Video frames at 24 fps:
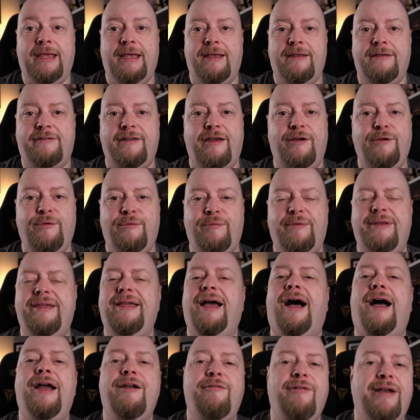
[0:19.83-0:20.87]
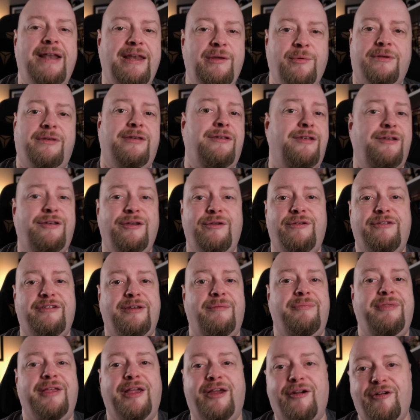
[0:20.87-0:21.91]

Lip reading: So I really wanted to do something